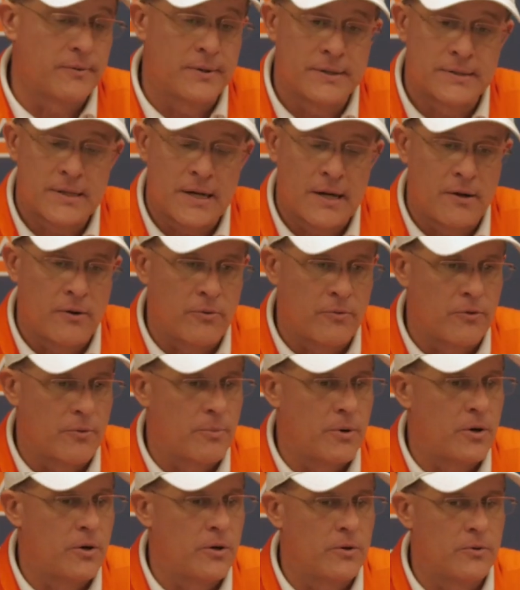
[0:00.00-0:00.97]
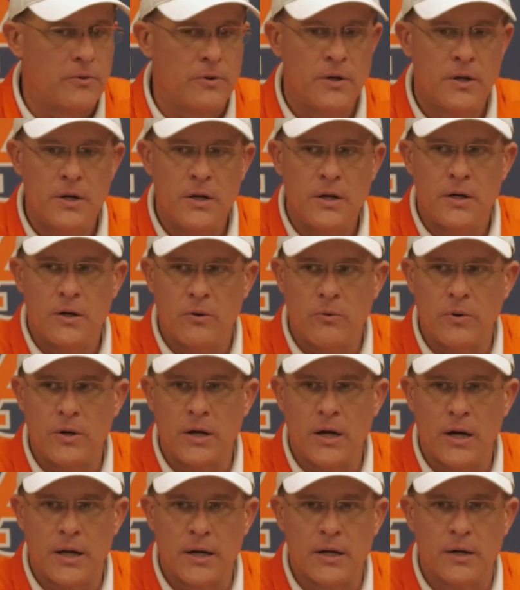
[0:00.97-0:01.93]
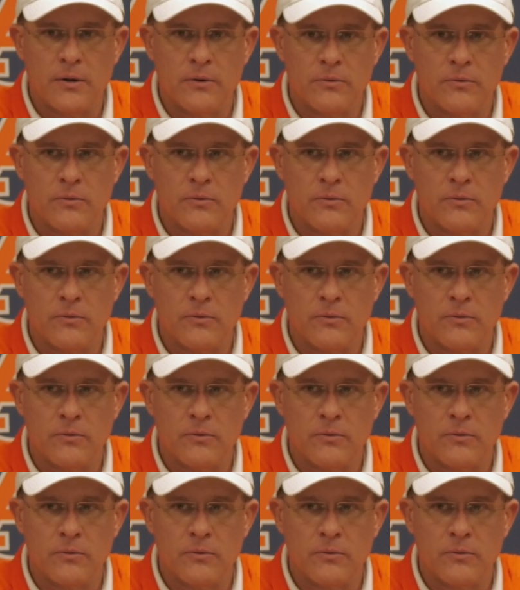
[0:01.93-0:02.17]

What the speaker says: We just got a hole in the ball, and we got a.